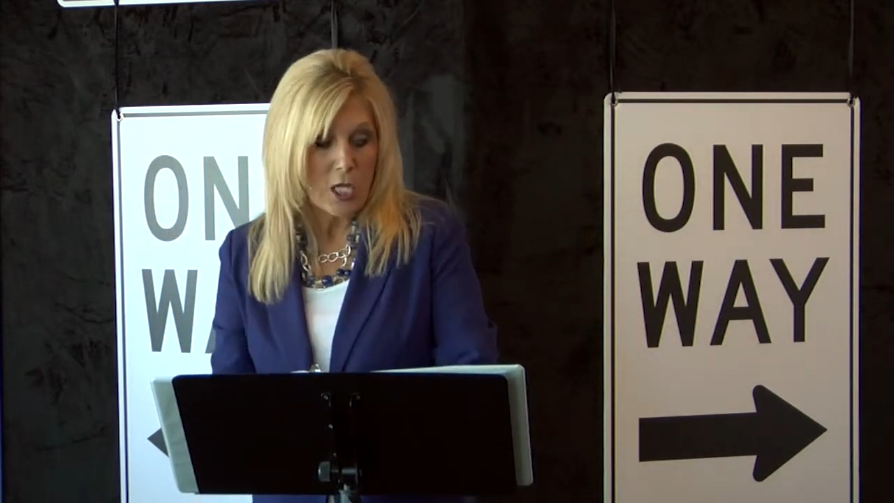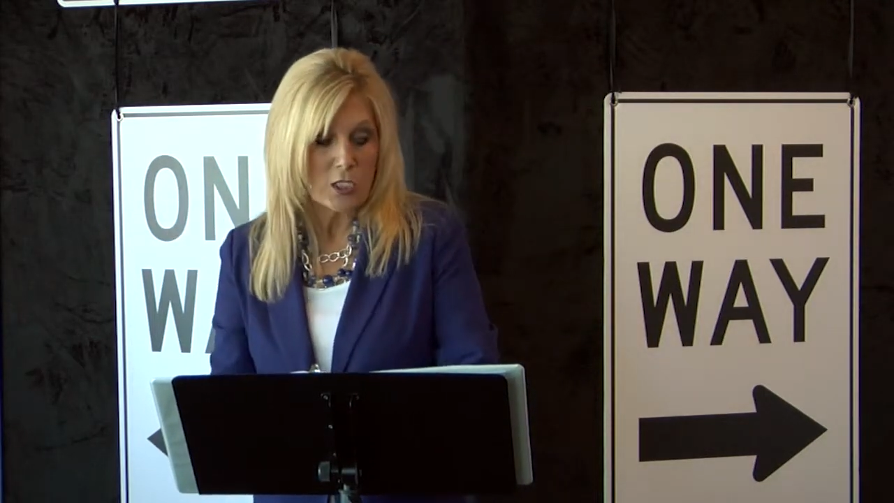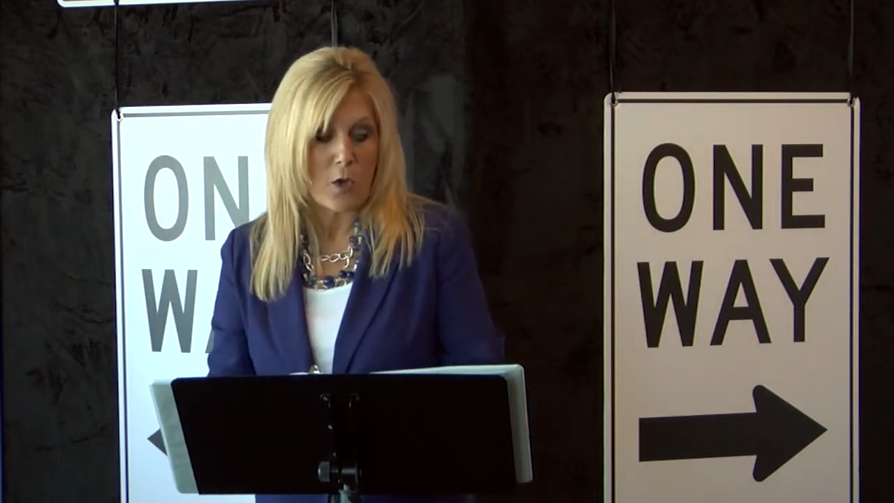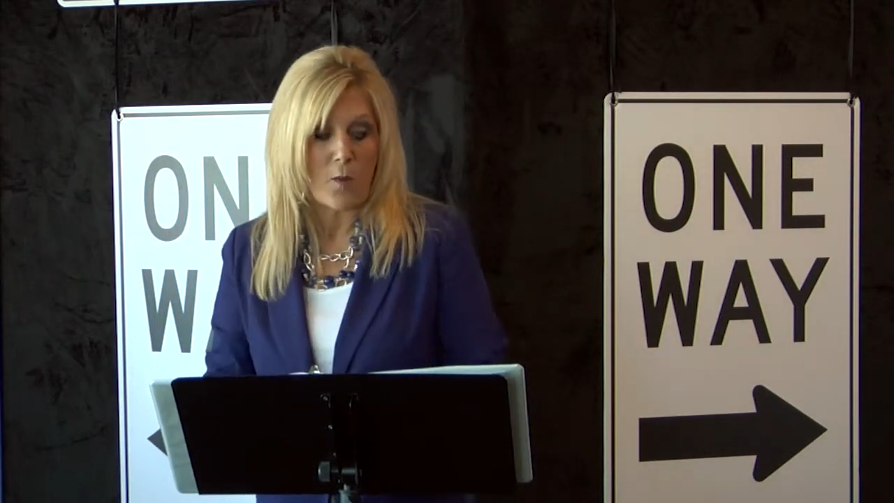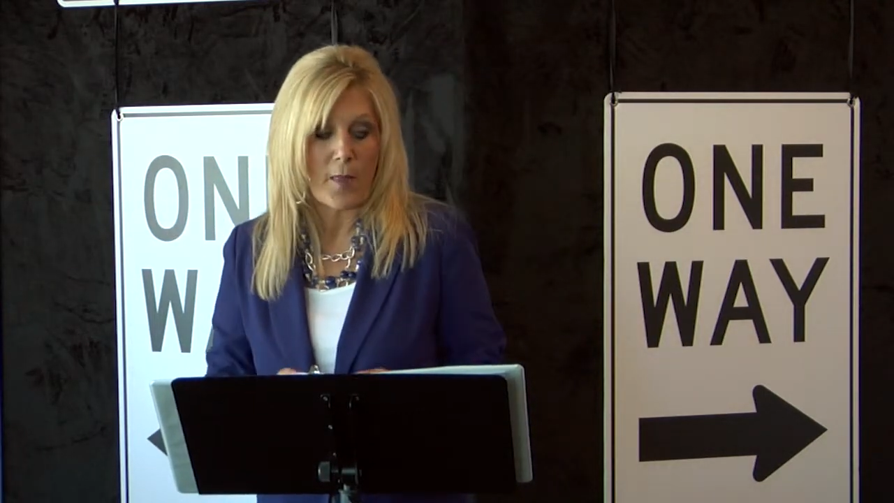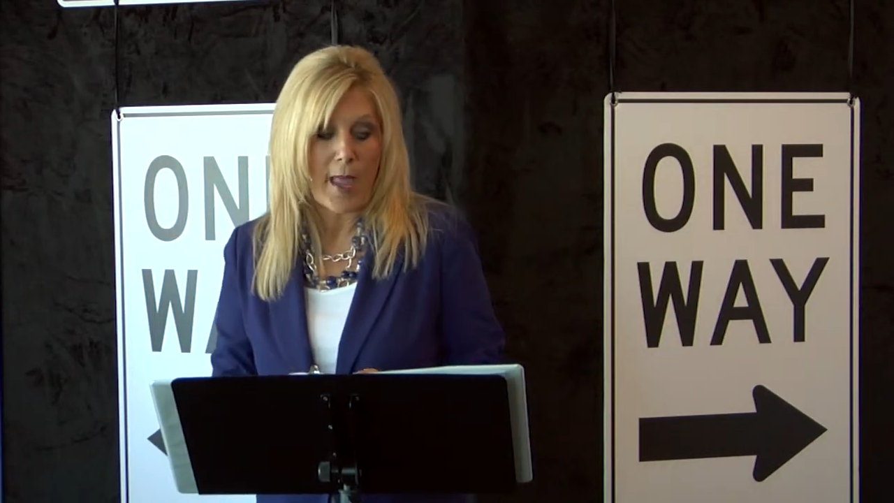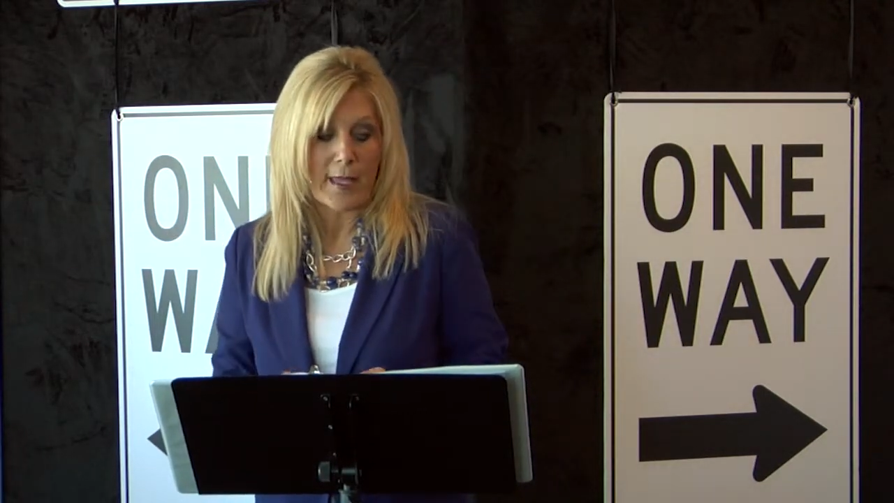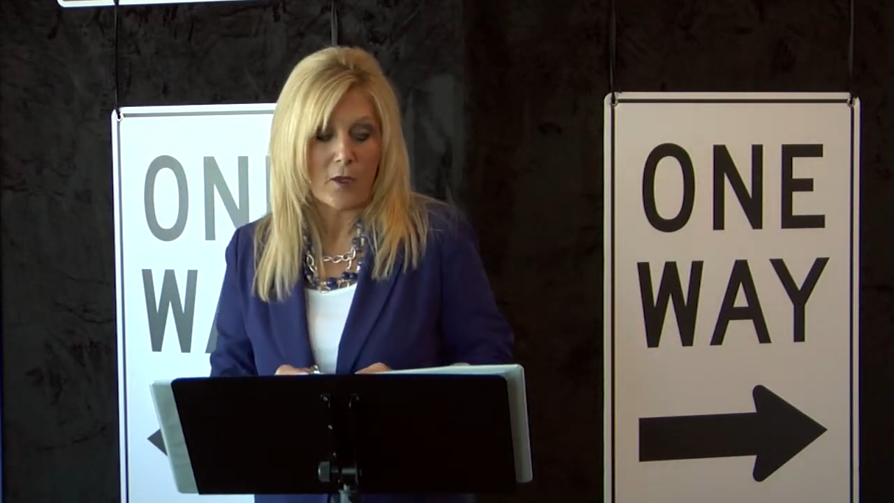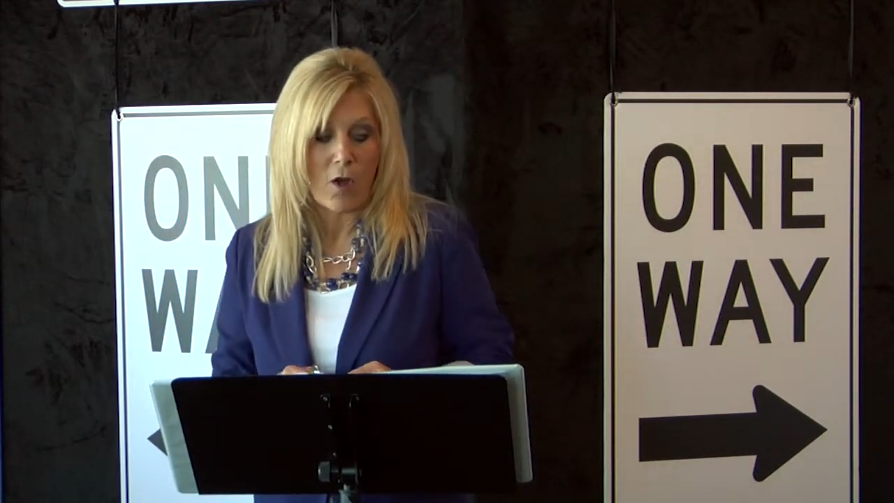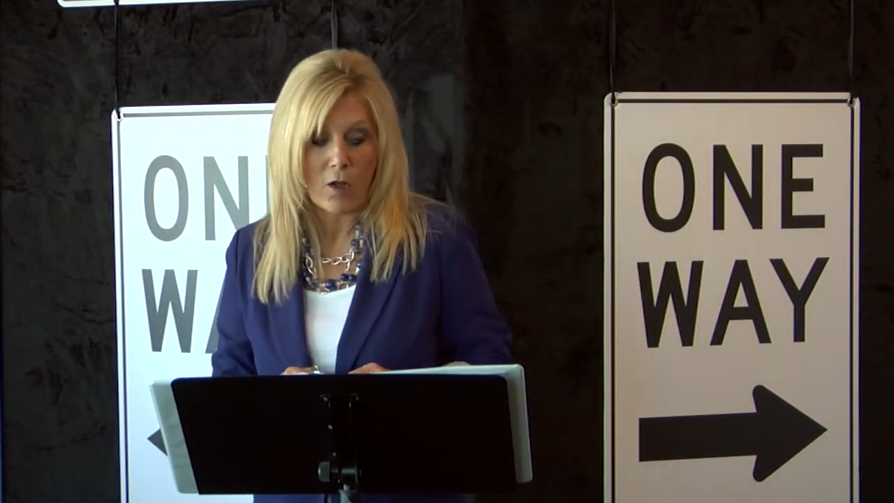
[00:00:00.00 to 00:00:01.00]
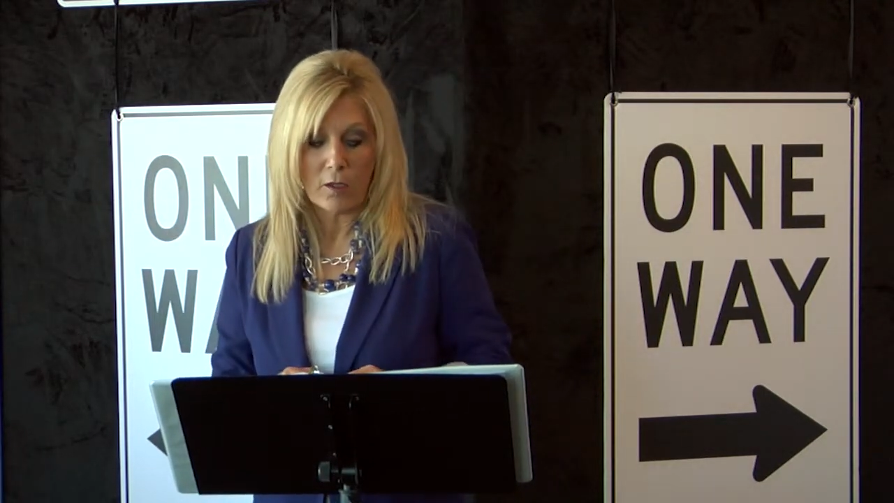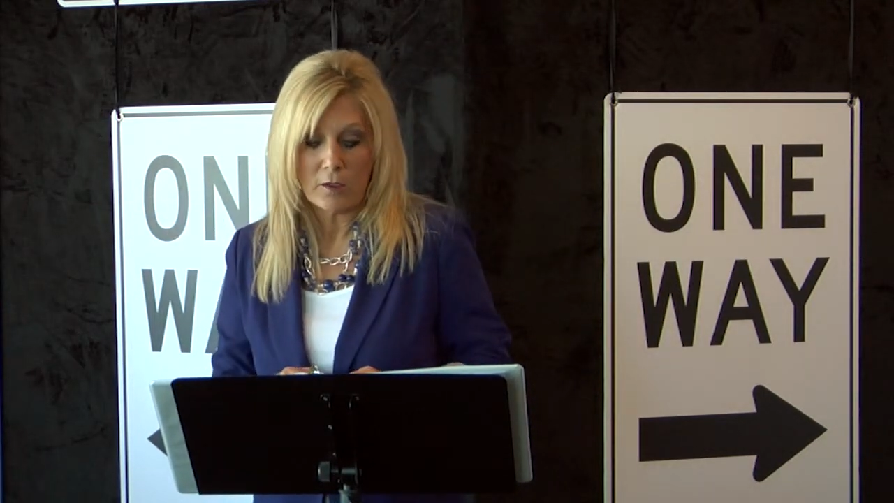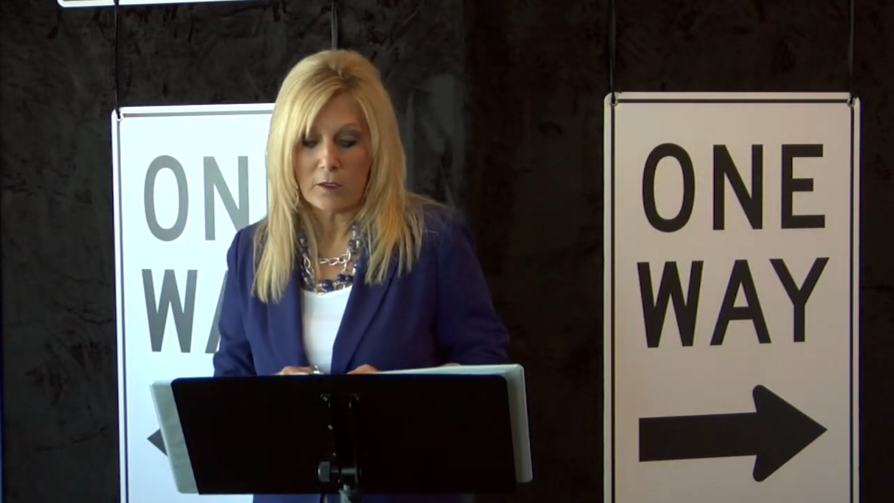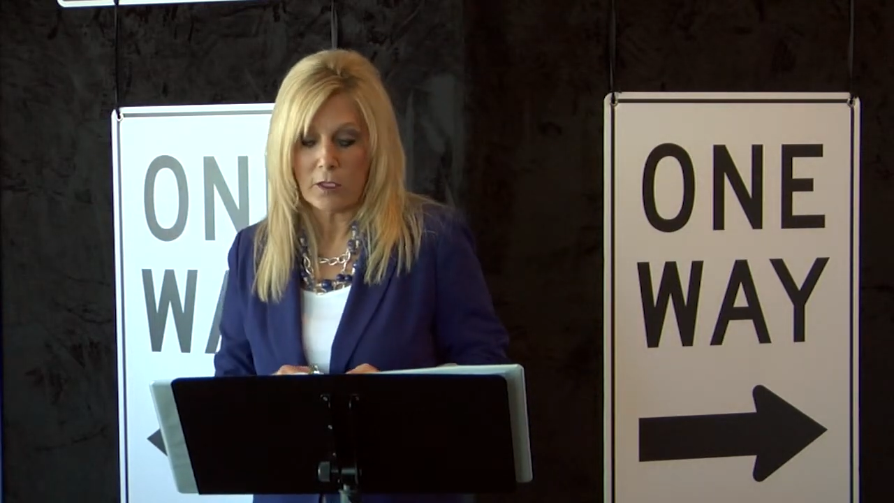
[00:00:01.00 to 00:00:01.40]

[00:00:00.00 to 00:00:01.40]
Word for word: So I called